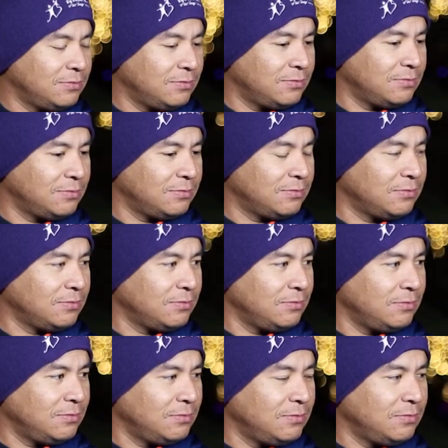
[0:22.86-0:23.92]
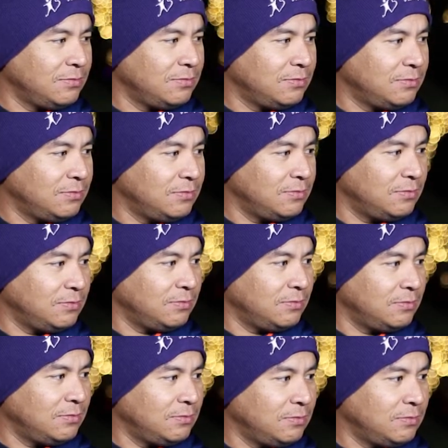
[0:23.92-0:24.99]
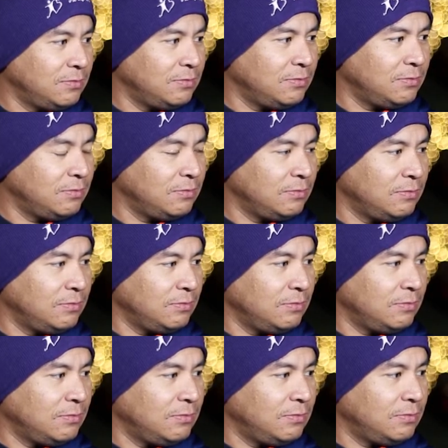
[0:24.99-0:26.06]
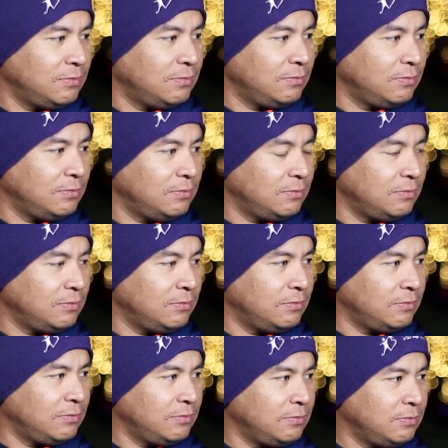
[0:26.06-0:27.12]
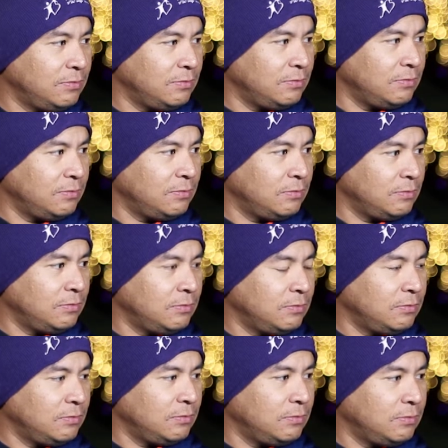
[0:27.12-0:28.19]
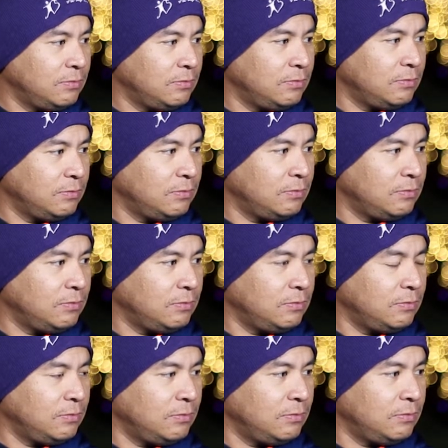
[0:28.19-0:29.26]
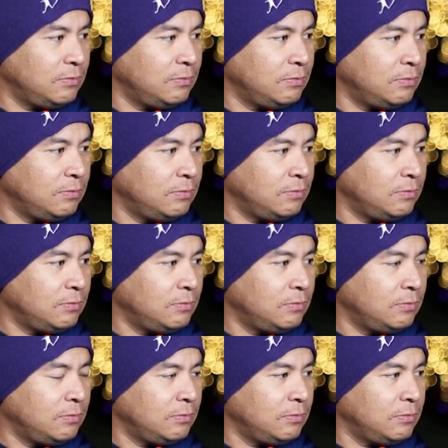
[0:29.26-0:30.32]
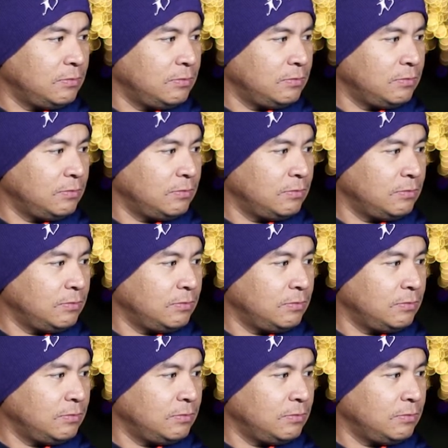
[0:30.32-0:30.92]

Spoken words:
The person shown says nothing.